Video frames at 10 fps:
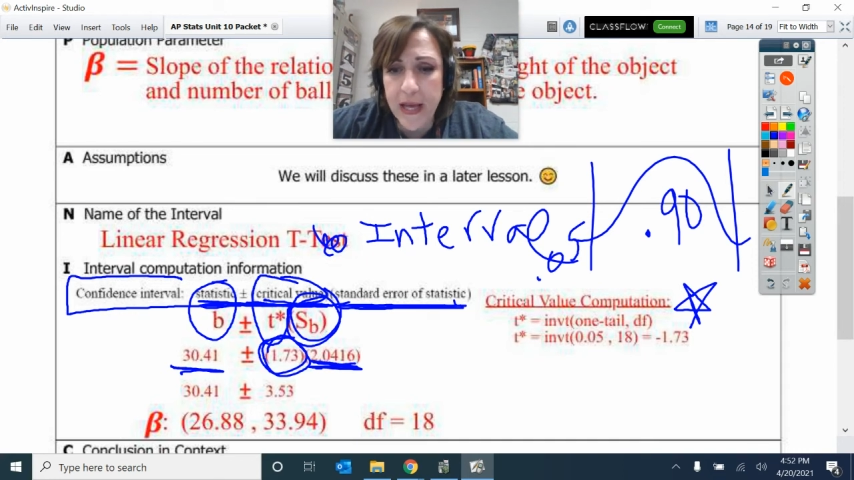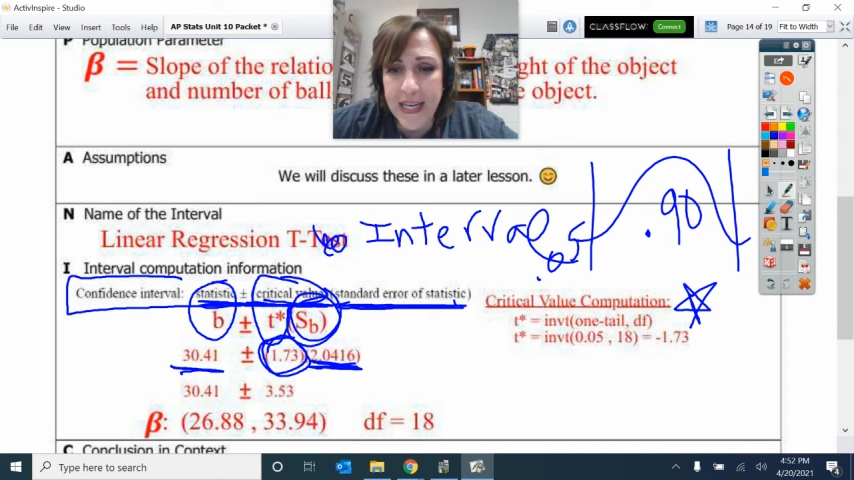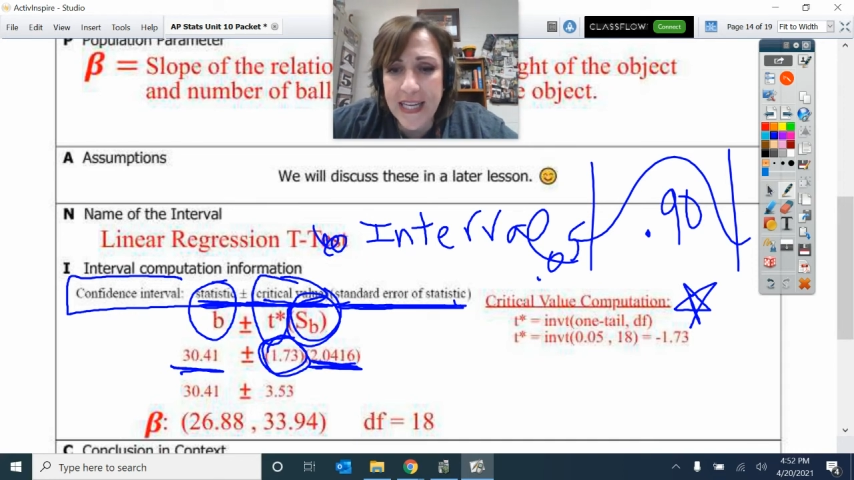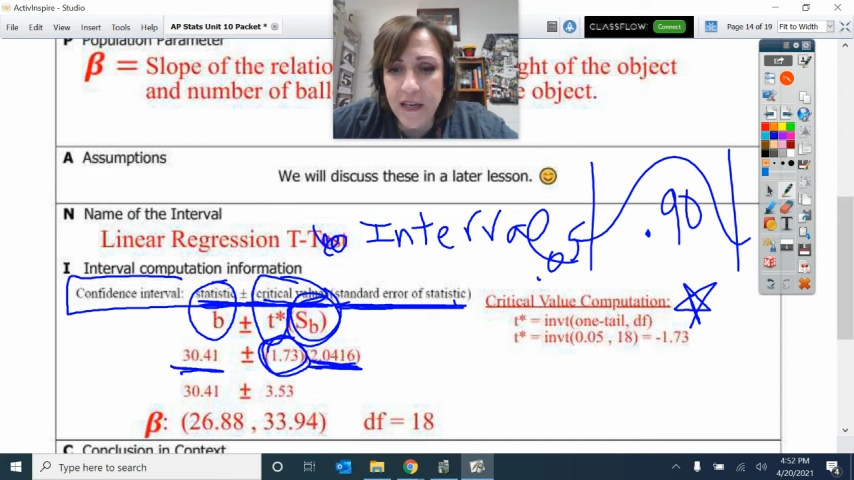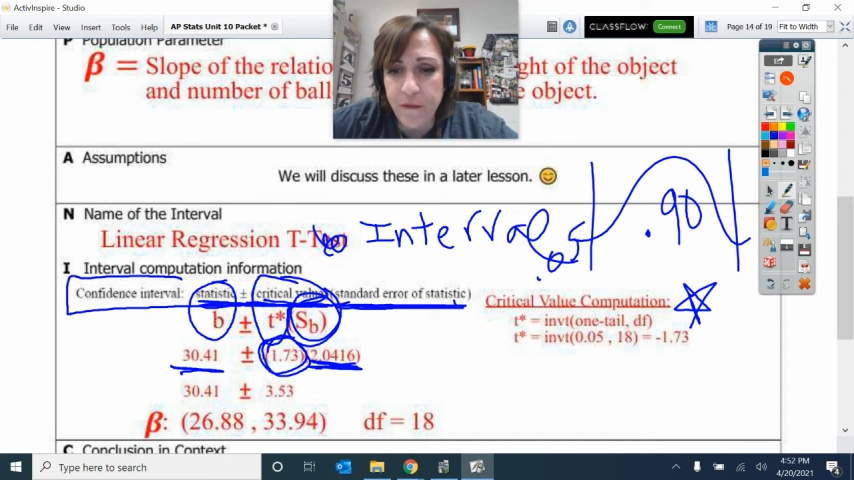
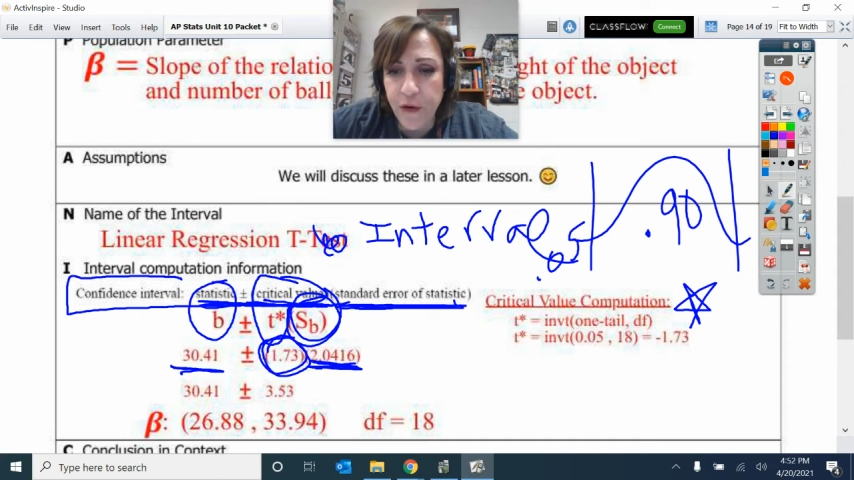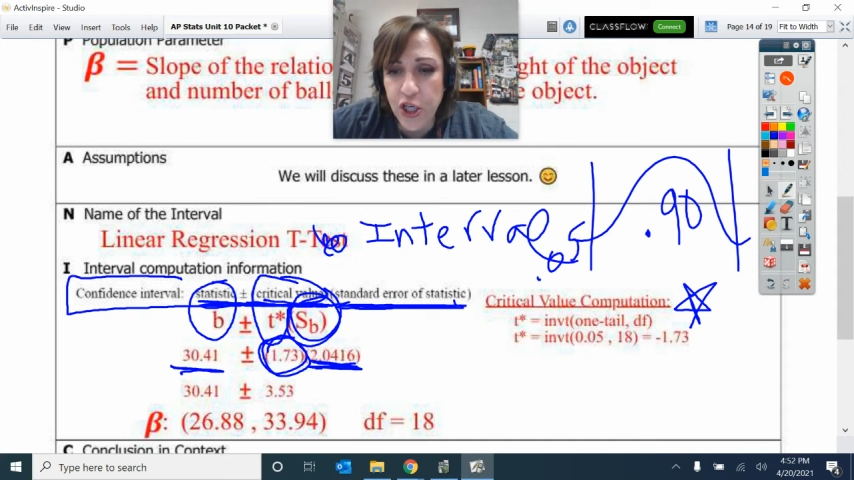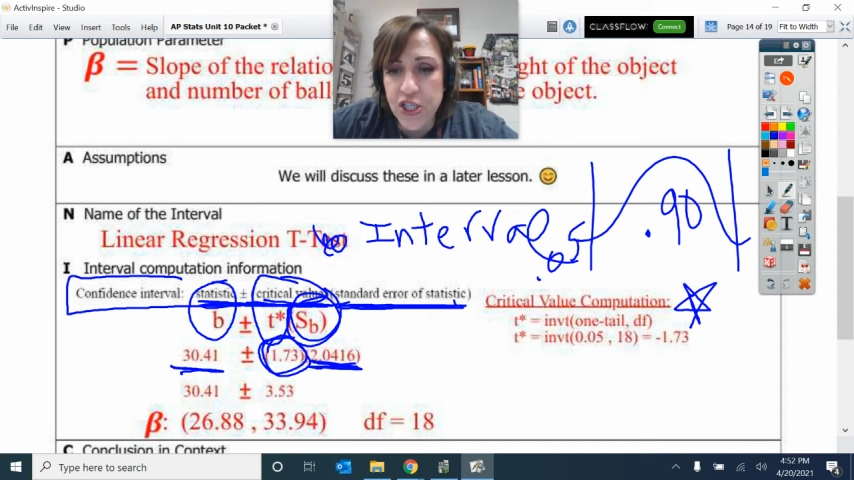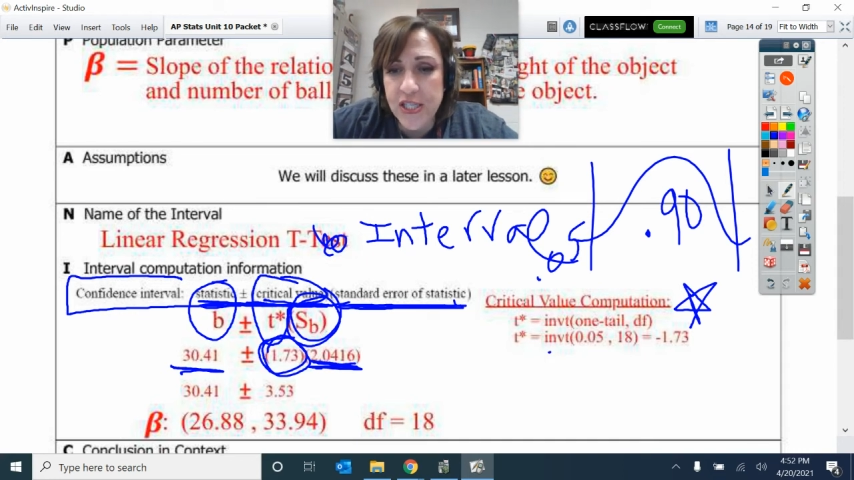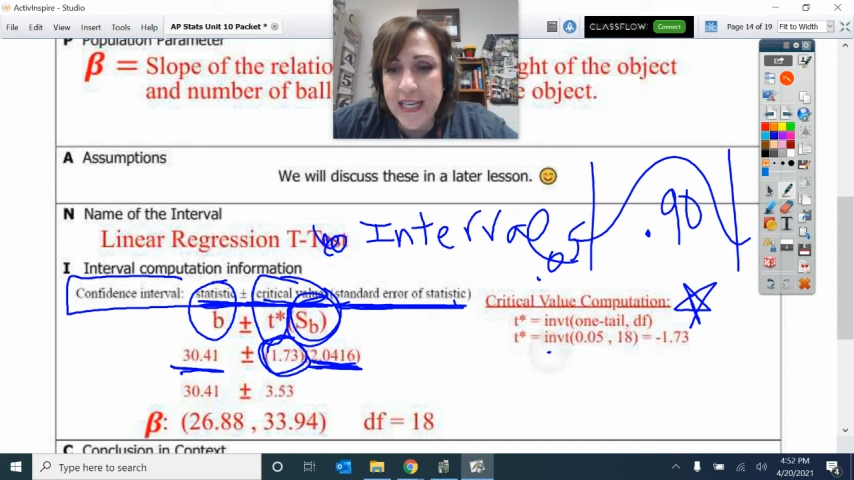but
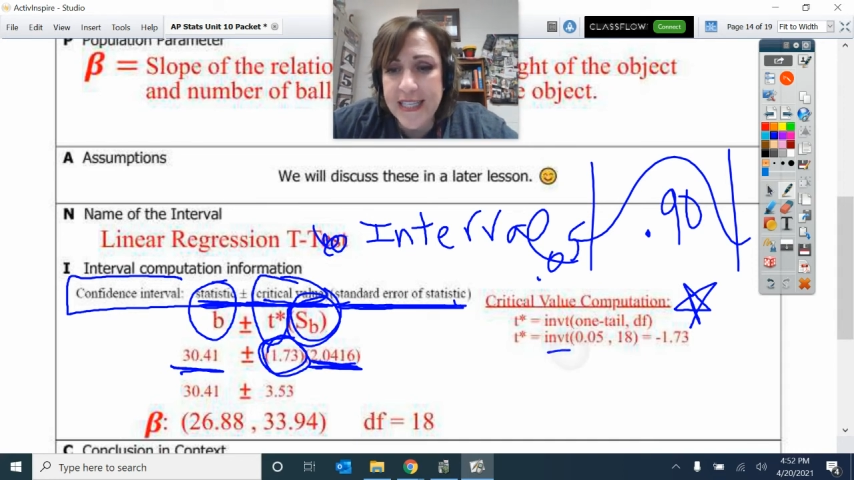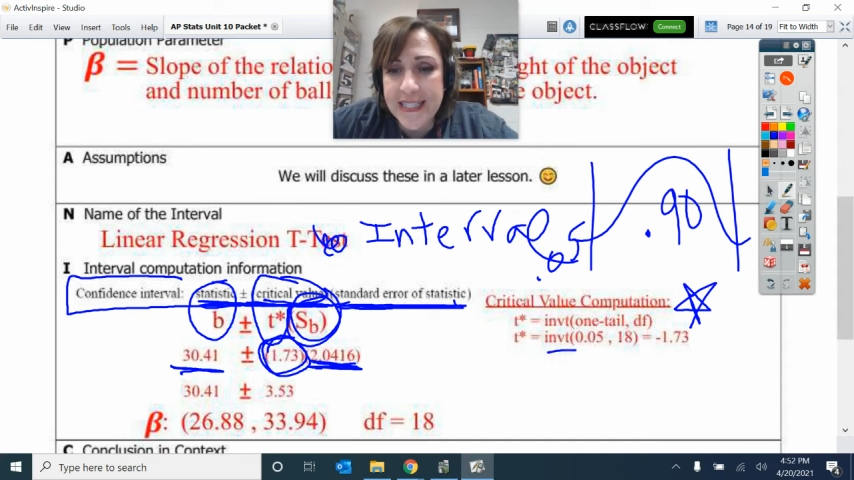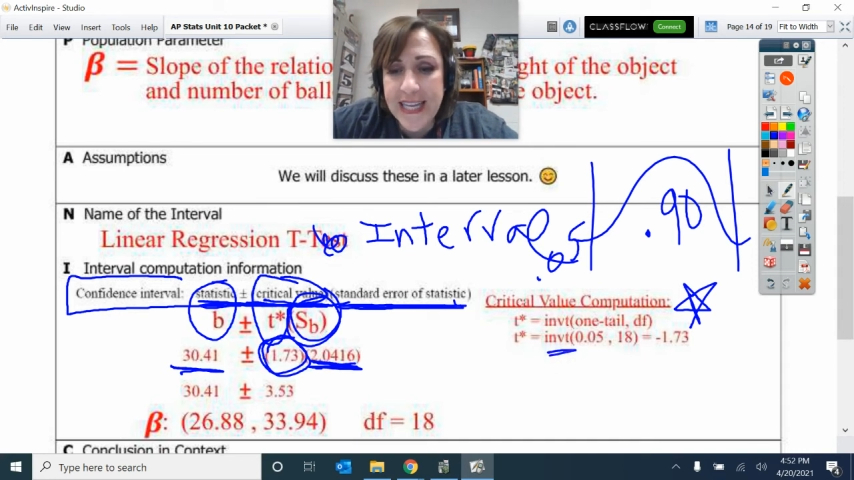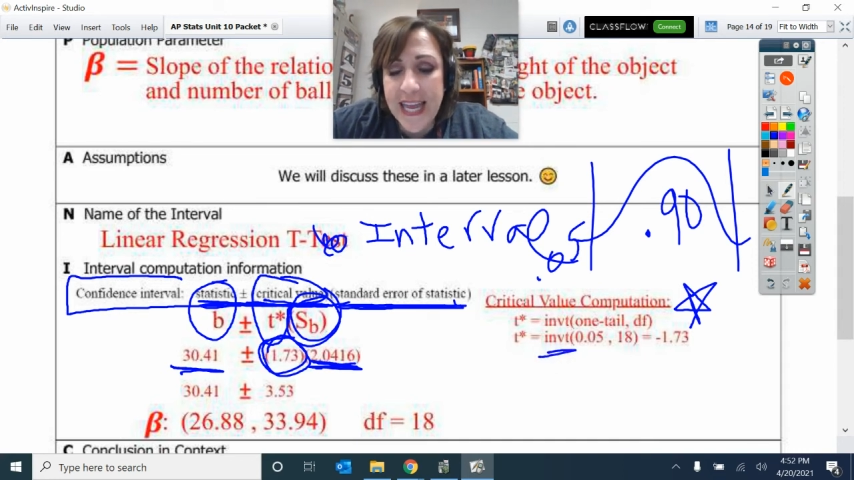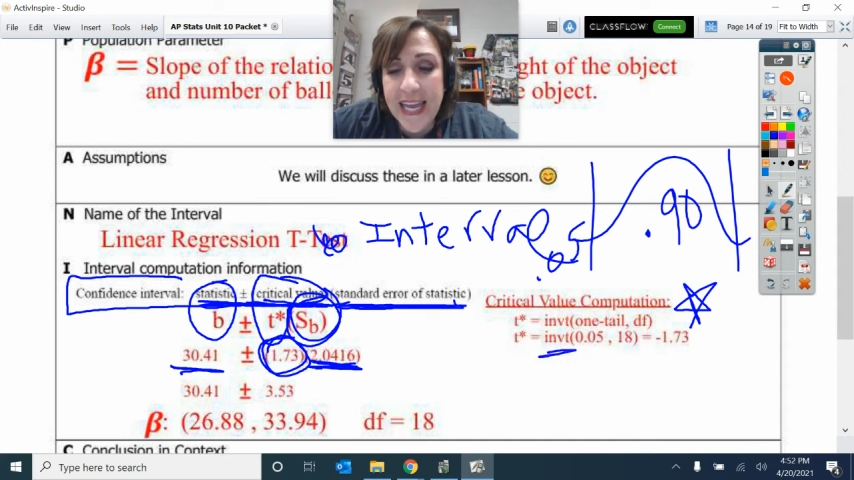inverse
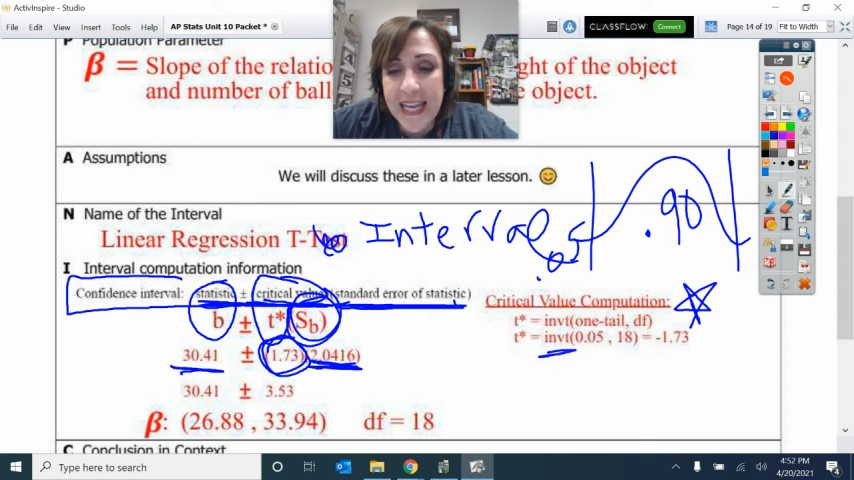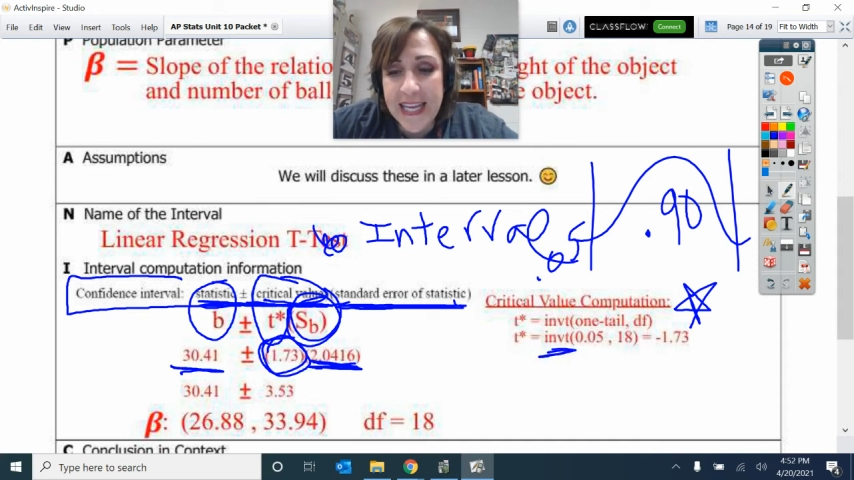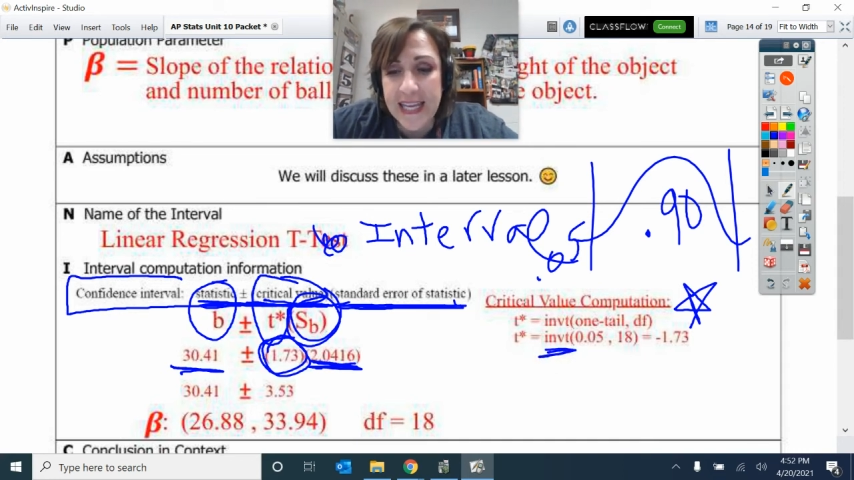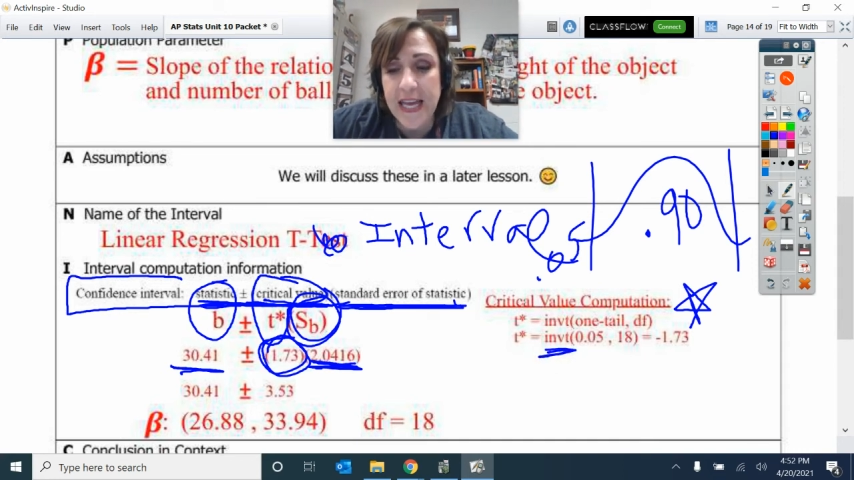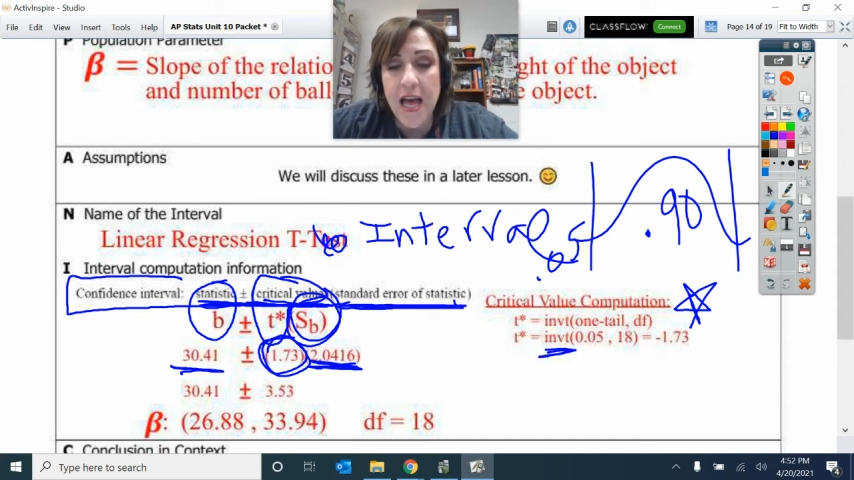
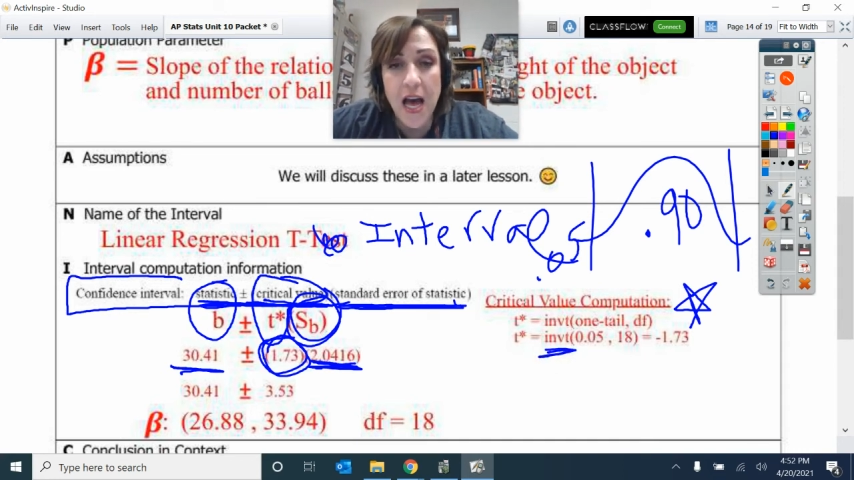T